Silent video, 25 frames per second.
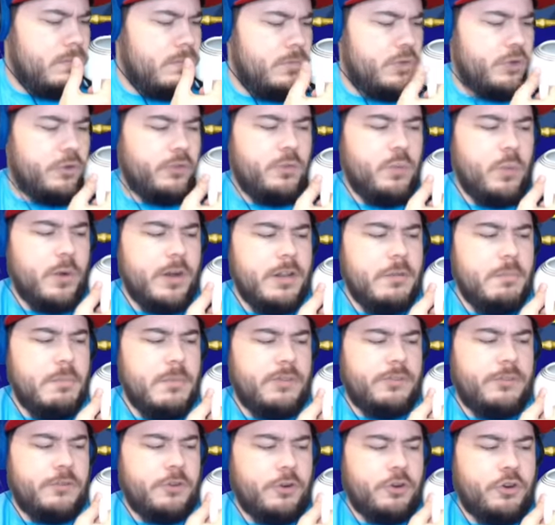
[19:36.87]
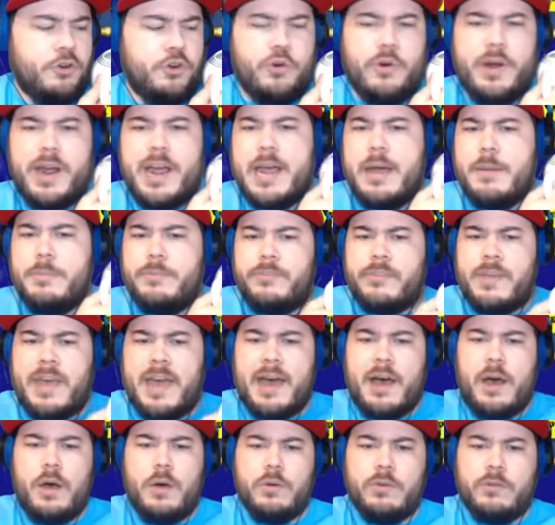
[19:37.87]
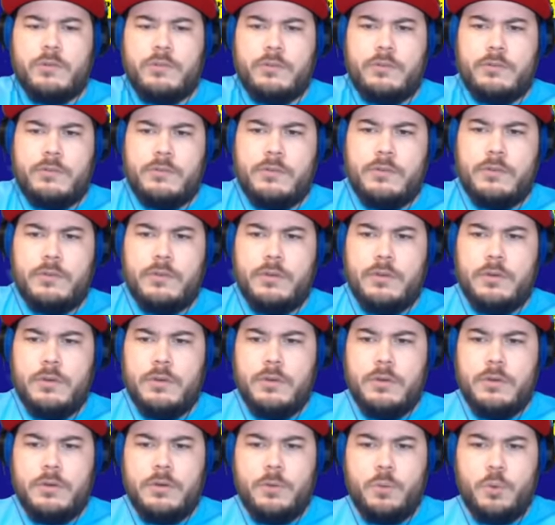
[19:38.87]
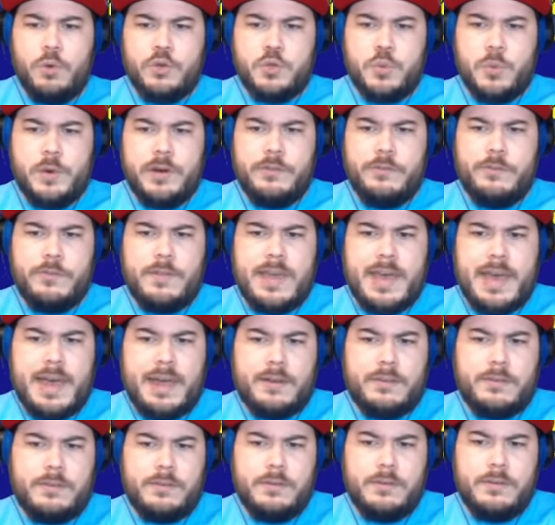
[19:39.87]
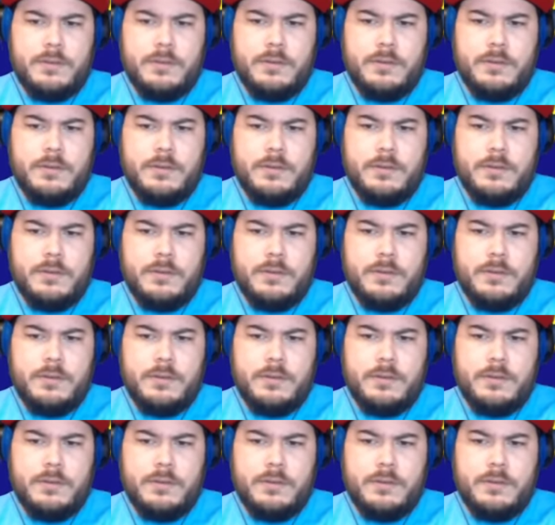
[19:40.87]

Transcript: There's one in Mister Krab's house. Which one is that?